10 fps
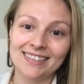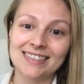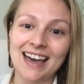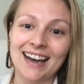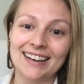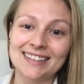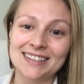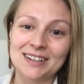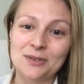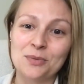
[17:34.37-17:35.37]
that
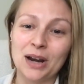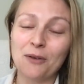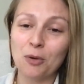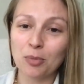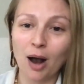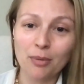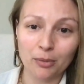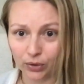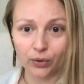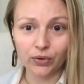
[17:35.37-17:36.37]
whatever
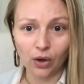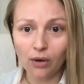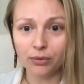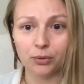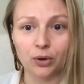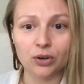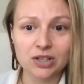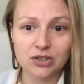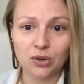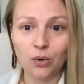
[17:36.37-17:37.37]
problem you'll solve through your
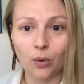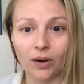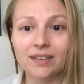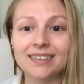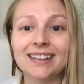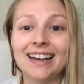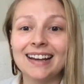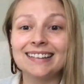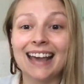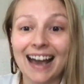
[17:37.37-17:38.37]
digital course
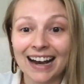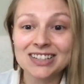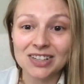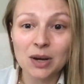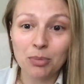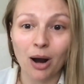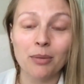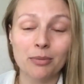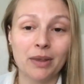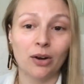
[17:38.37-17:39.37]
is actually a
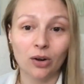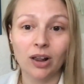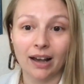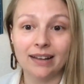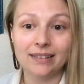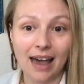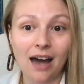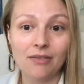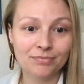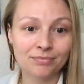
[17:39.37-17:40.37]
problem that your clients
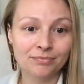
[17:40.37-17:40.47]
have.